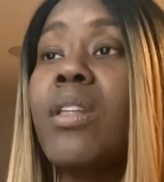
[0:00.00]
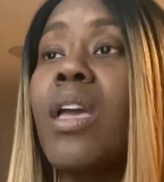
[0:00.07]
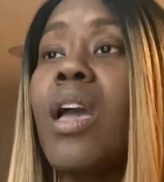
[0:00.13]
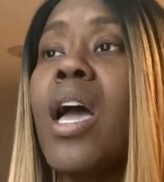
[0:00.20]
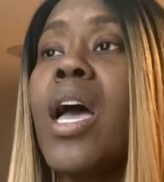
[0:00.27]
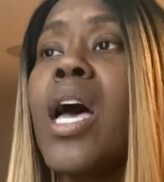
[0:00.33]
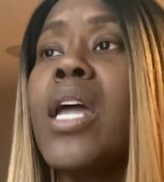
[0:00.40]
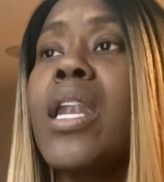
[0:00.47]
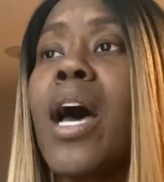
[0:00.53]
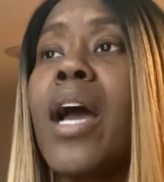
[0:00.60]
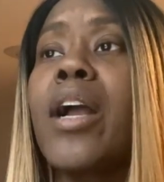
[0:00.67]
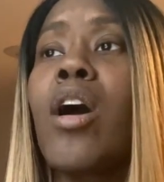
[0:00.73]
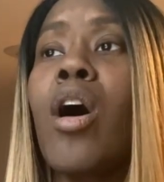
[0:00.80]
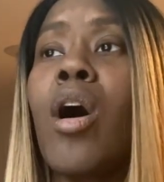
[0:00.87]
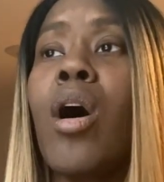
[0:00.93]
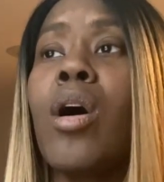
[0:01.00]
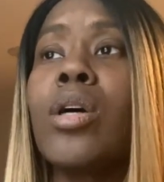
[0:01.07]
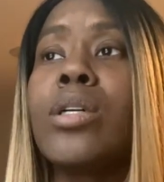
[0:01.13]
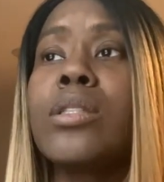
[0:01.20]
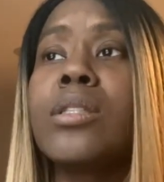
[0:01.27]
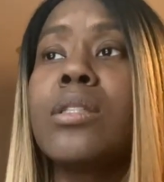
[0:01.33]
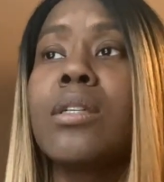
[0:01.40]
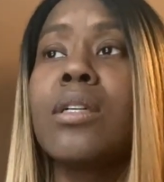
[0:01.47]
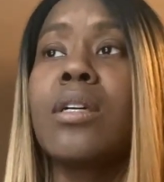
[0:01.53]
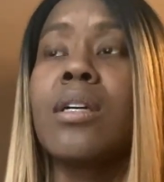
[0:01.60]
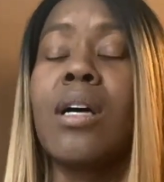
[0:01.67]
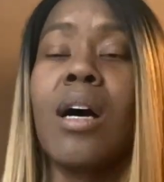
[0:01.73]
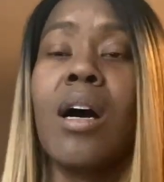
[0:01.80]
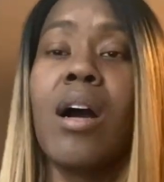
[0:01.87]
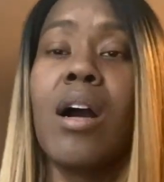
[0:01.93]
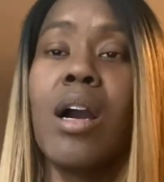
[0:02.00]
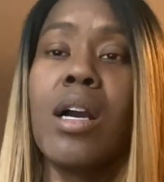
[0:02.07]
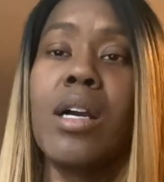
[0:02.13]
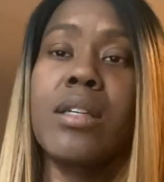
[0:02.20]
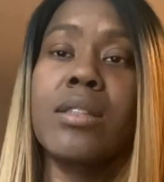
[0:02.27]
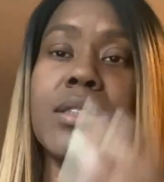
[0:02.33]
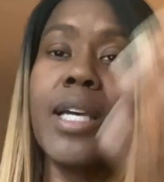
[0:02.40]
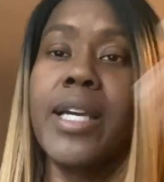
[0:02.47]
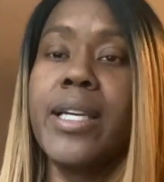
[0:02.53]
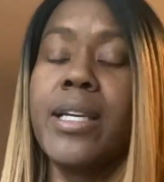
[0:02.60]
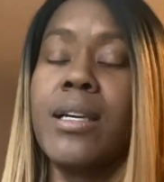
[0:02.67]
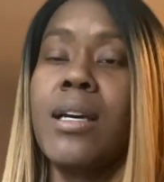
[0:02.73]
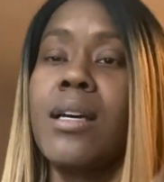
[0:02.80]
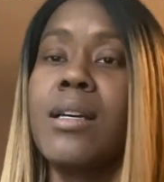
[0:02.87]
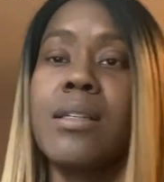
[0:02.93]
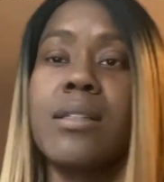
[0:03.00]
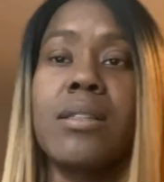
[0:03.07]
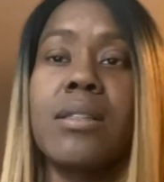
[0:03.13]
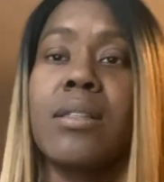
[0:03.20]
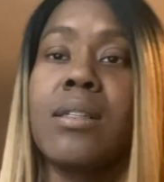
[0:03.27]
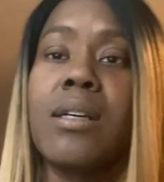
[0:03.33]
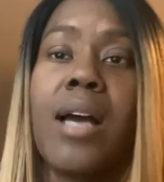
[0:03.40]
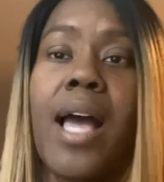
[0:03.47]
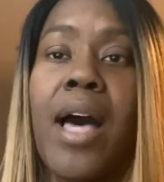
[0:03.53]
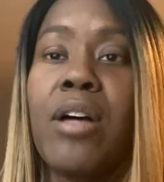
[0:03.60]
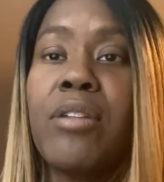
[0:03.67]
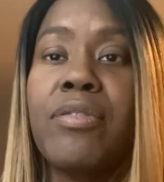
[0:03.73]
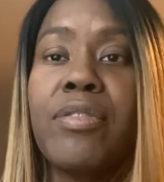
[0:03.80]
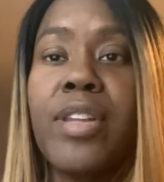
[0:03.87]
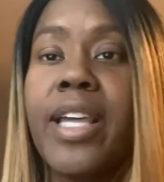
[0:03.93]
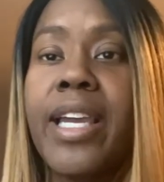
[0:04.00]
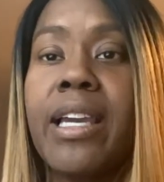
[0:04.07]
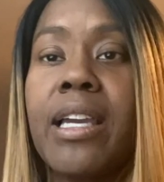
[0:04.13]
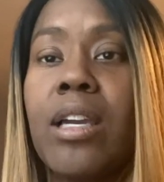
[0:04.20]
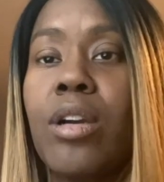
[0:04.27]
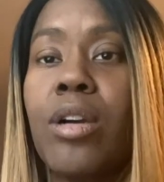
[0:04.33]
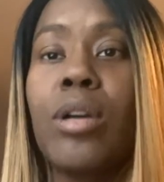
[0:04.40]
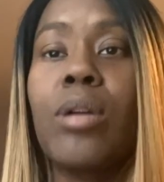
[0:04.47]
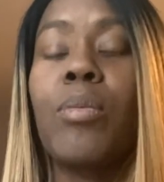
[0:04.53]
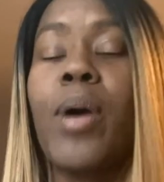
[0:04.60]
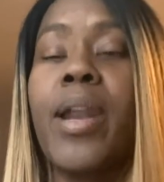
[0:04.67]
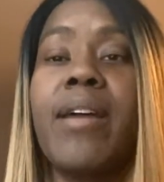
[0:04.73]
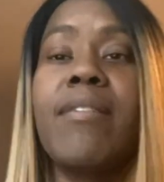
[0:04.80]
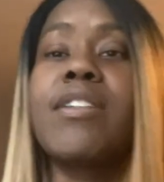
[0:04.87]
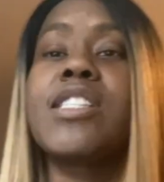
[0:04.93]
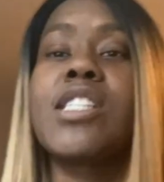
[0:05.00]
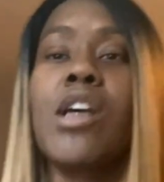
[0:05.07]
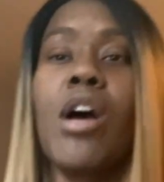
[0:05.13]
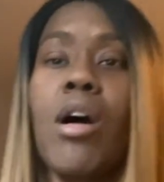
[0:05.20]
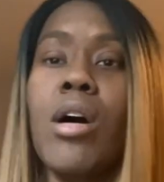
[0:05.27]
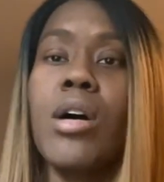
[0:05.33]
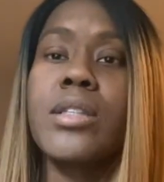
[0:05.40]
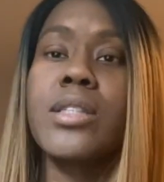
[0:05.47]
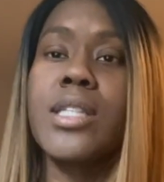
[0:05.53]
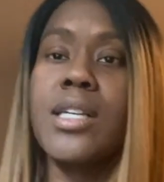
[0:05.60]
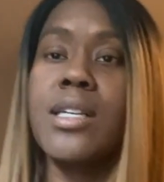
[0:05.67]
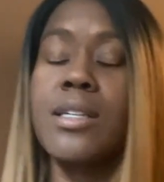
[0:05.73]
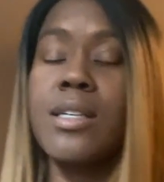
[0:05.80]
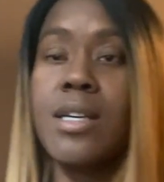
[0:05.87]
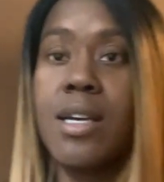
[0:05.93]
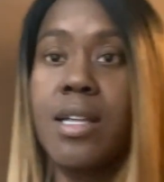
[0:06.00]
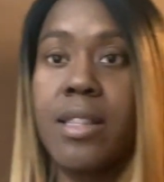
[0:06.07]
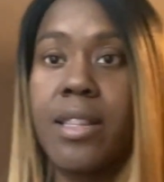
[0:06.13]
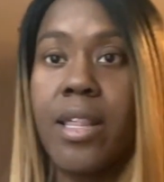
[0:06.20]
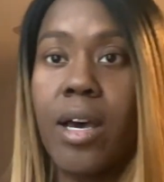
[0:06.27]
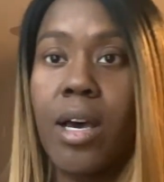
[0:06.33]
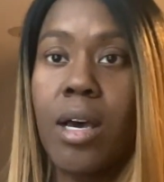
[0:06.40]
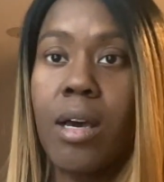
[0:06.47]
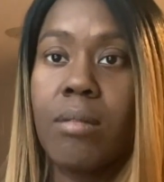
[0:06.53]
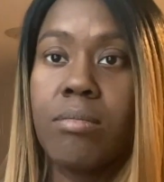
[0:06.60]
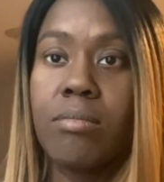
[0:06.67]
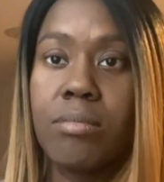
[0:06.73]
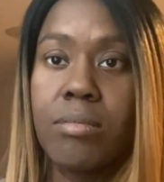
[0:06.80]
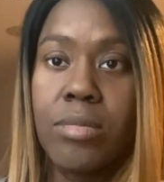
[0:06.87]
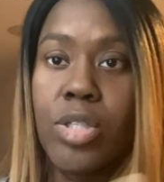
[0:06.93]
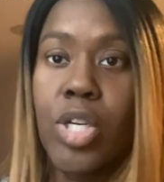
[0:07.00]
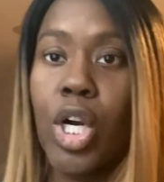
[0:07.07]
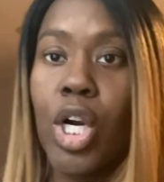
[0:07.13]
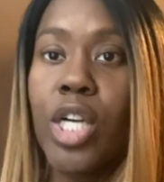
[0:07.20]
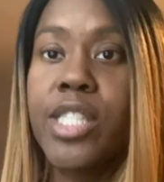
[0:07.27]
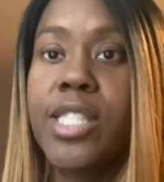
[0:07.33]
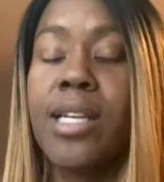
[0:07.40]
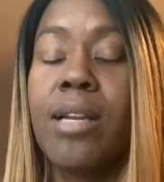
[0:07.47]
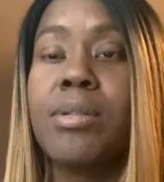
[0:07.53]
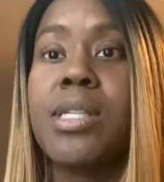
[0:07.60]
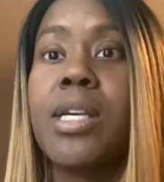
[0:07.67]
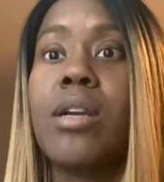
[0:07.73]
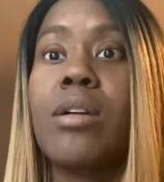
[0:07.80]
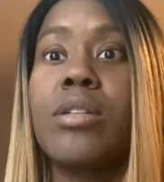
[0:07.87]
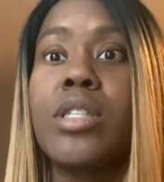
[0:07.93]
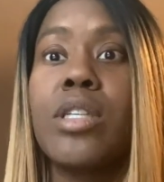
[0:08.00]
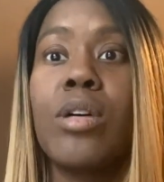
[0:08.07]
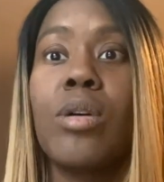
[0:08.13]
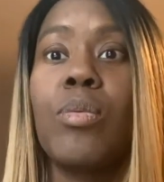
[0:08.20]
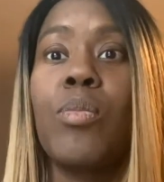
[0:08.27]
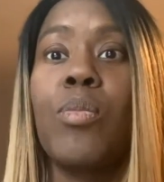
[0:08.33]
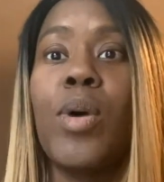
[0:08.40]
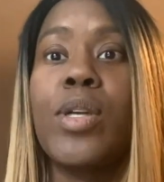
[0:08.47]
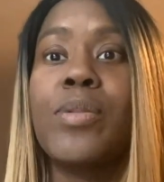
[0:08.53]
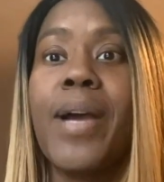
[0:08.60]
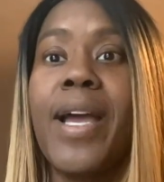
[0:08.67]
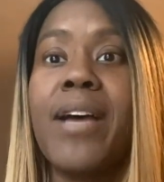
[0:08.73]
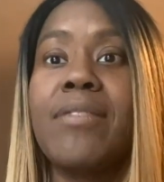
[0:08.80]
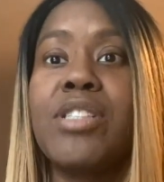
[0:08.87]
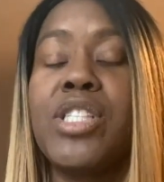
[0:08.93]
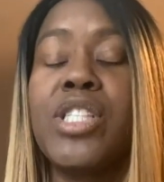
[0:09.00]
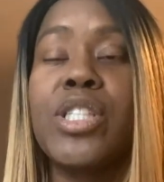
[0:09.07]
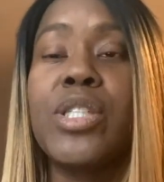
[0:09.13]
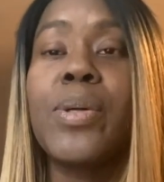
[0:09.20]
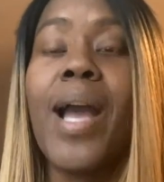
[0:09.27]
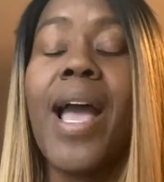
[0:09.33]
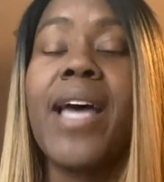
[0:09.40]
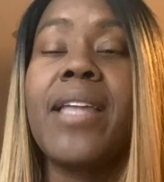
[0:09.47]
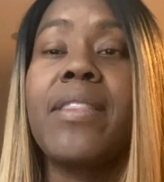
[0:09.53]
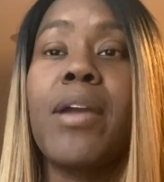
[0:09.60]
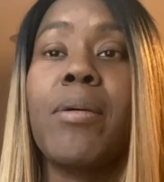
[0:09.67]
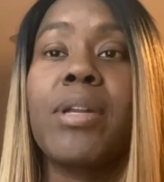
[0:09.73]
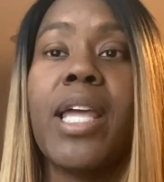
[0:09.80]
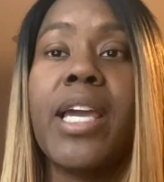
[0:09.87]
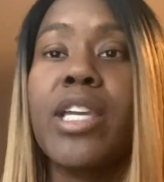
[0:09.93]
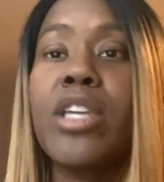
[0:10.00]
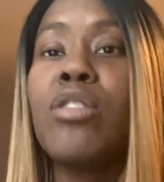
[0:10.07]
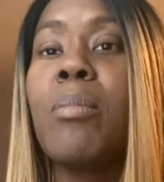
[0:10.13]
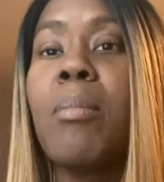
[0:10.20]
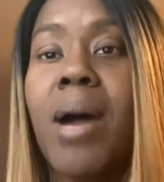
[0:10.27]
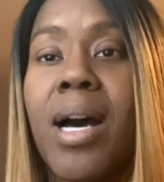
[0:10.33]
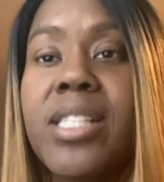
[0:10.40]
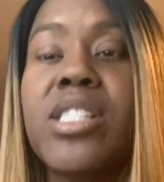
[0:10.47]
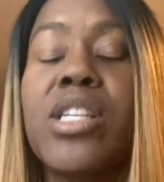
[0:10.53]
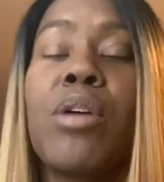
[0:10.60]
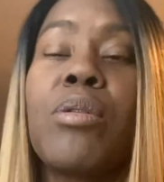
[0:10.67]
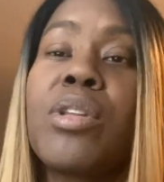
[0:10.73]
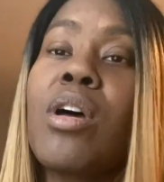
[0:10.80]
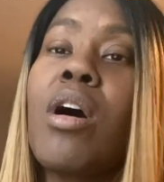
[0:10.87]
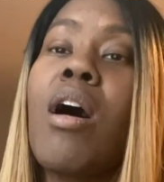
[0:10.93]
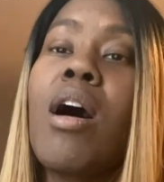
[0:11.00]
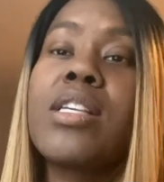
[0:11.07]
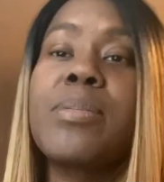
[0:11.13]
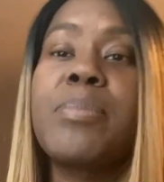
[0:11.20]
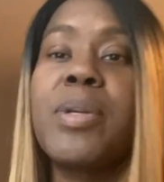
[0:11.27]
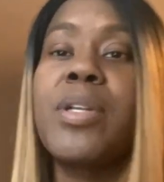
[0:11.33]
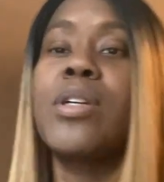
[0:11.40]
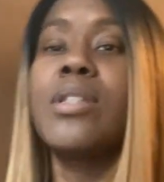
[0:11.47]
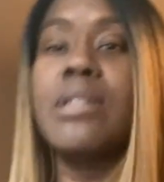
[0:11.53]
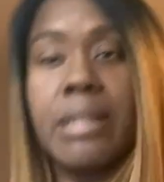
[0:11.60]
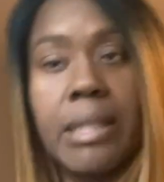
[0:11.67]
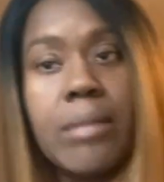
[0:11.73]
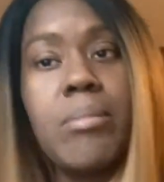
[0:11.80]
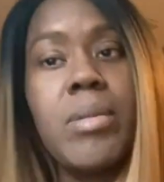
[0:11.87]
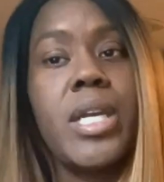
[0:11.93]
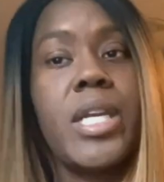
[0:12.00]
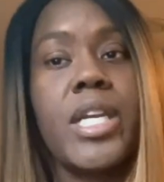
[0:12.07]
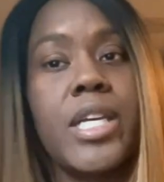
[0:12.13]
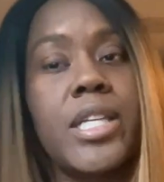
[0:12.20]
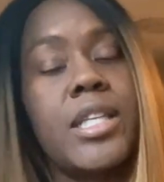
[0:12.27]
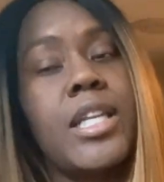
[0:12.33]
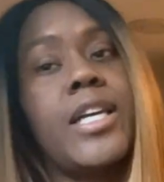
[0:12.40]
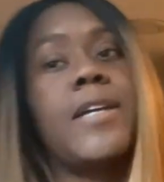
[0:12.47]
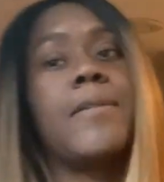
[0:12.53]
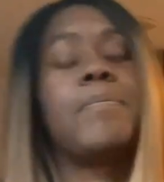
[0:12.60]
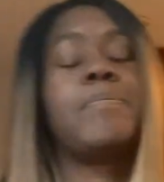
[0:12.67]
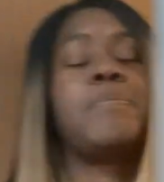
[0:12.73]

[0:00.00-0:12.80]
and I called our like health link or whatever it's called, the nurse, and I was like, you know, what do I have to do? And they were like, you must go to the hospital immediately.